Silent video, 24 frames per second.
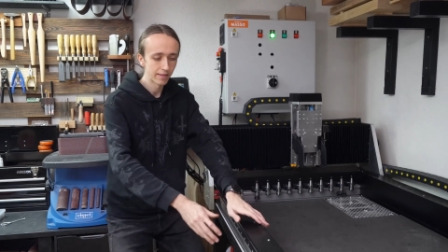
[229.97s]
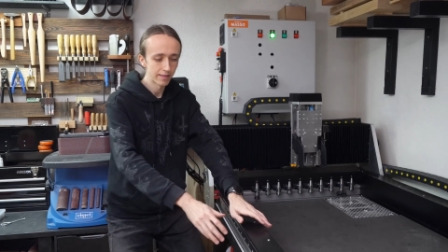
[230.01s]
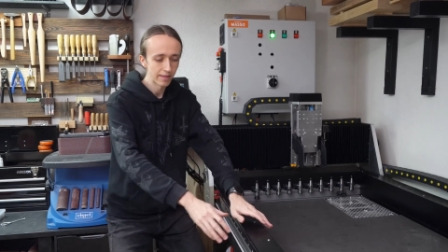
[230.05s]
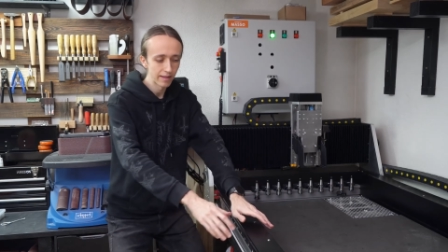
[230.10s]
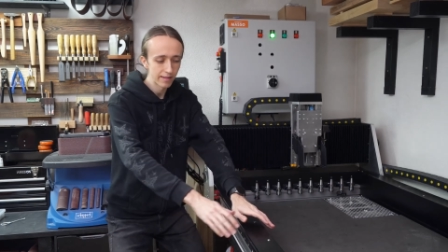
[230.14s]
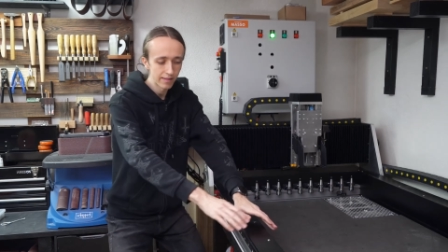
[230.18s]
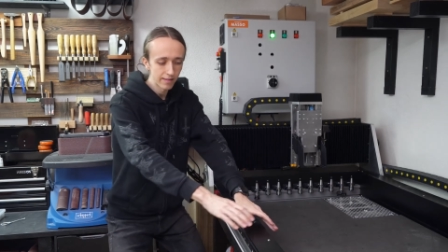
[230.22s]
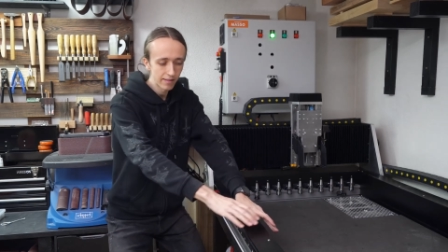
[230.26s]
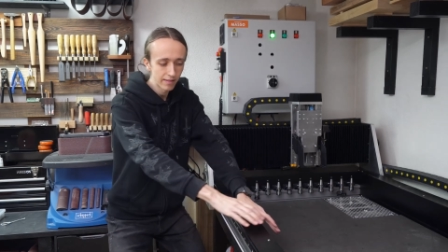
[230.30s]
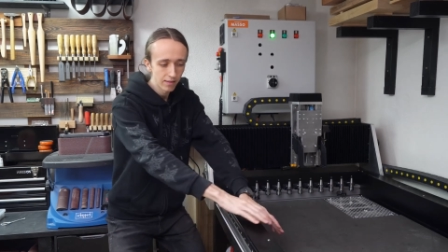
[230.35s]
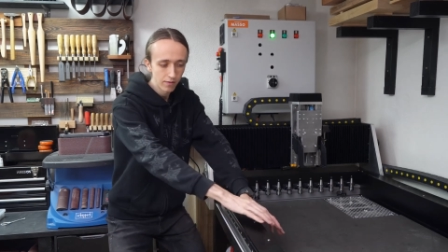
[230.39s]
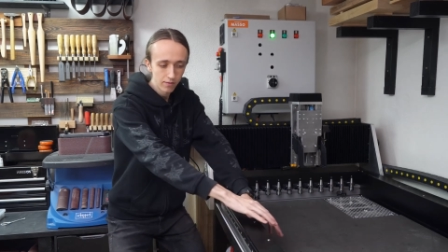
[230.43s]

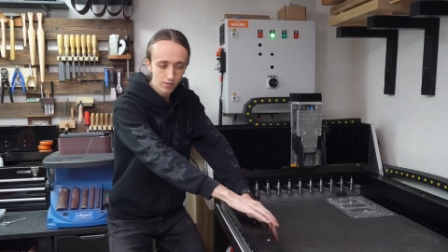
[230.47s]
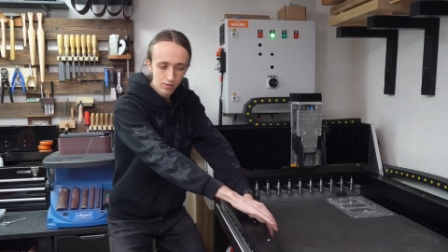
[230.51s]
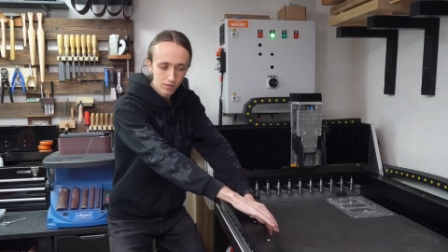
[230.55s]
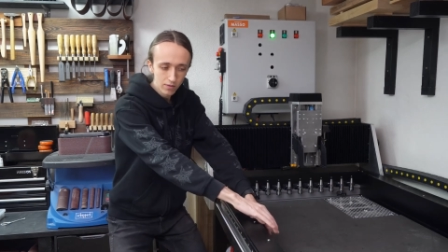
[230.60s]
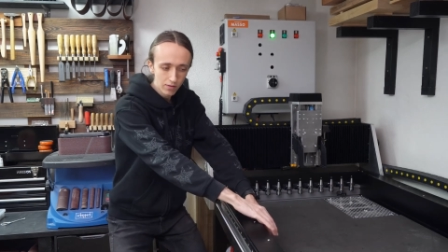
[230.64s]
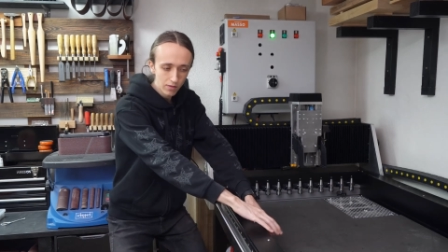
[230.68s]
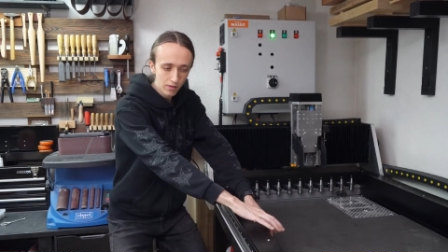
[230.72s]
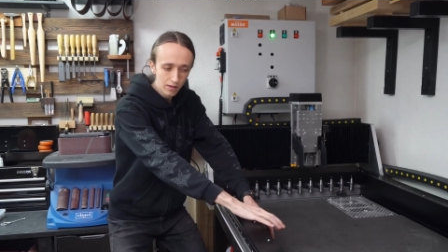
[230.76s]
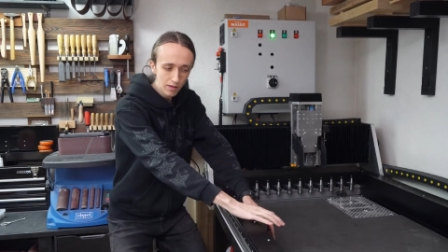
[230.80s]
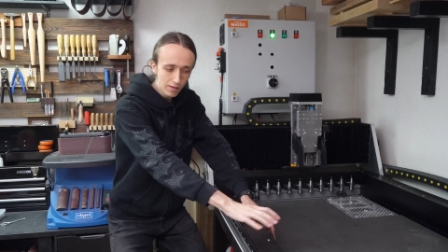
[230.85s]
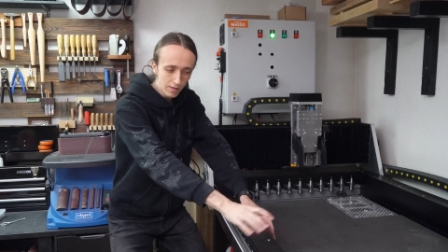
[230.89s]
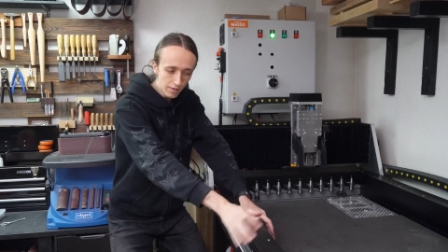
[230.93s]
this
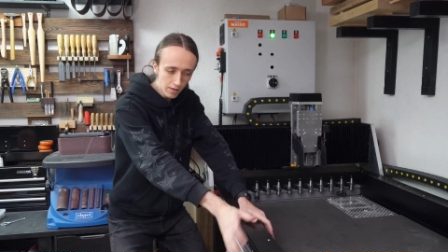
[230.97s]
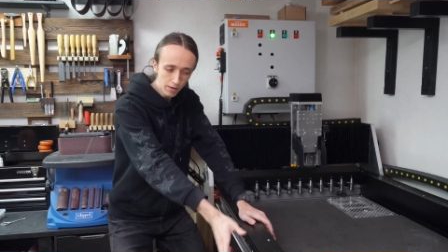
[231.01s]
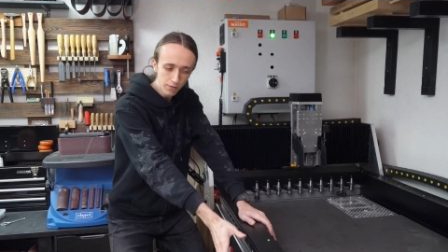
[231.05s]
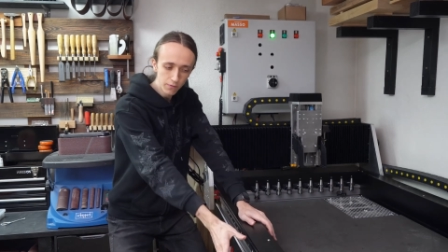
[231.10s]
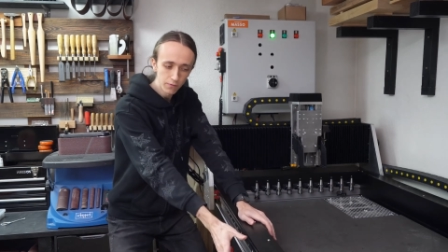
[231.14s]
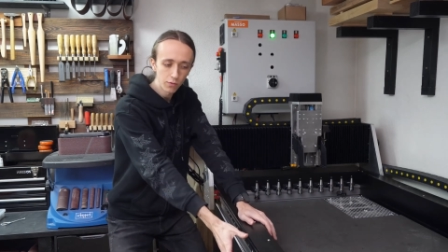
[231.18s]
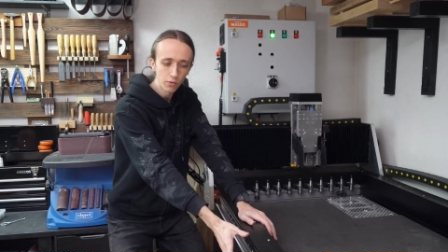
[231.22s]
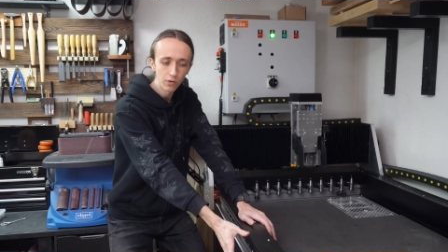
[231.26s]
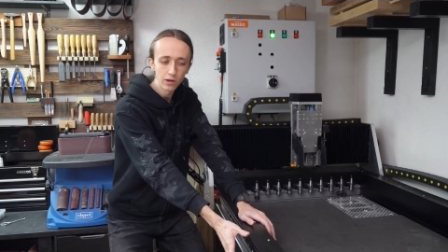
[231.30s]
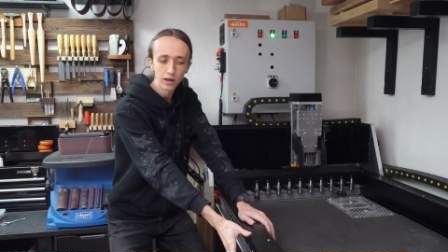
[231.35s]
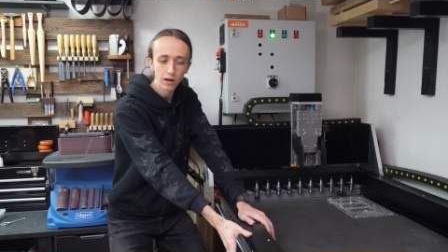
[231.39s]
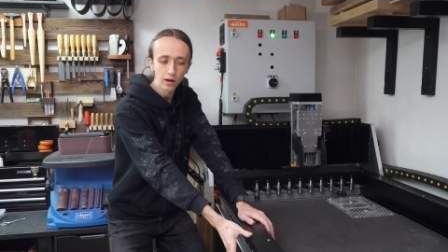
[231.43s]
is not
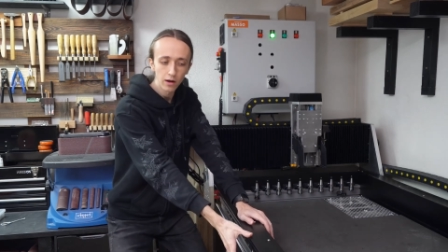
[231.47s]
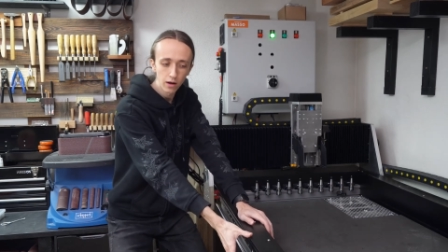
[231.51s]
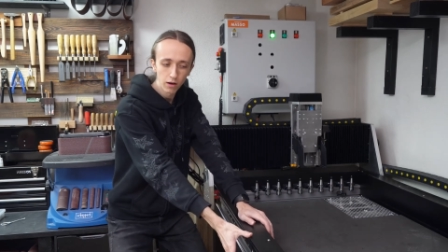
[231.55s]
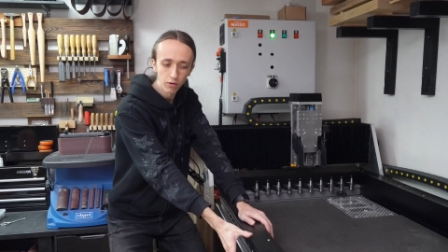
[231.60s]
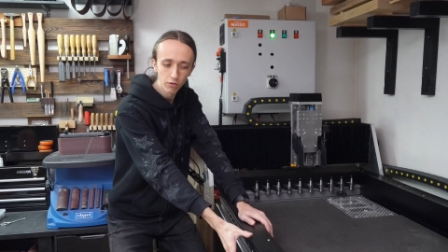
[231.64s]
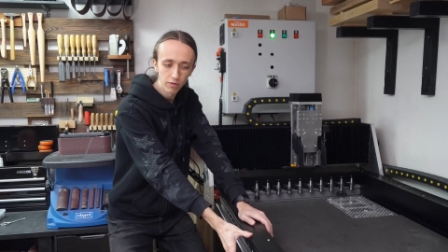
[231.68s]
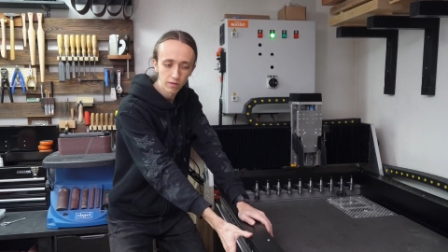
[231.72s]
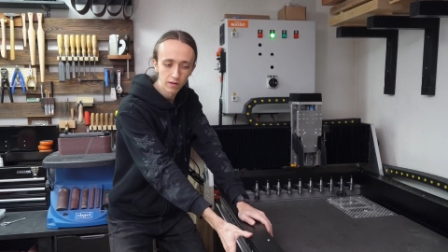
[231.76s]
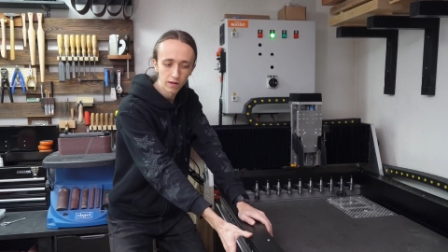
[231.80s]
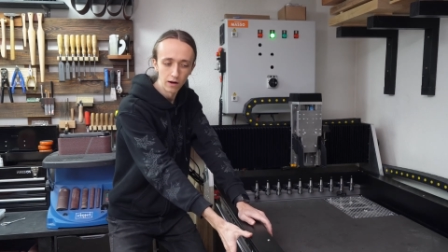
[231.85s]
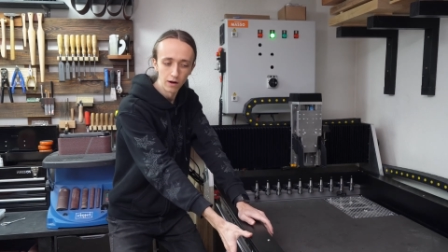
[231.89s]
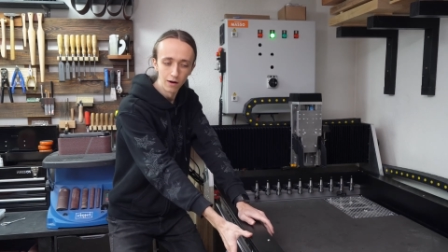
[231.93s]
fully
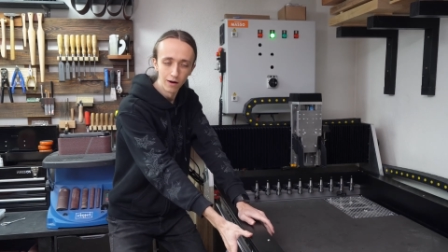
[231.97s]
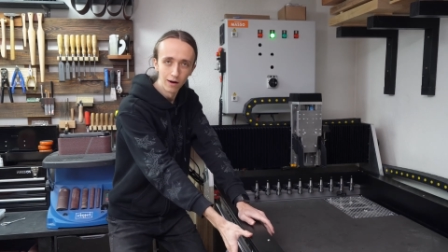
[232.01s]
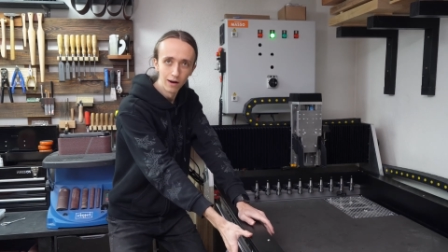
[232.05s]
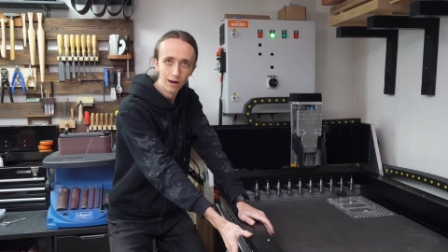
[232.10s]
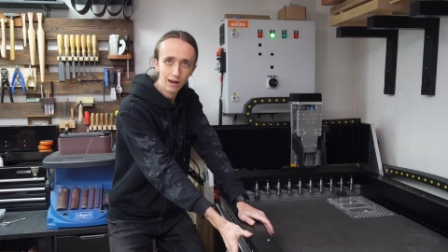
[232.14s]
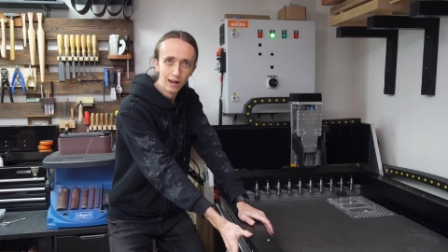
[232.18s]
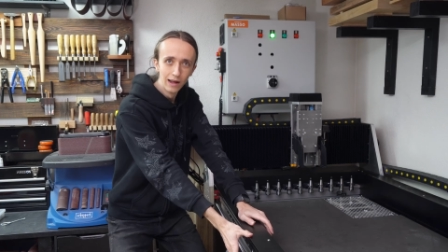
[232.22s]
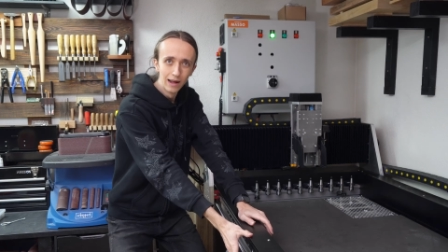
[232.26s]
enclosed here.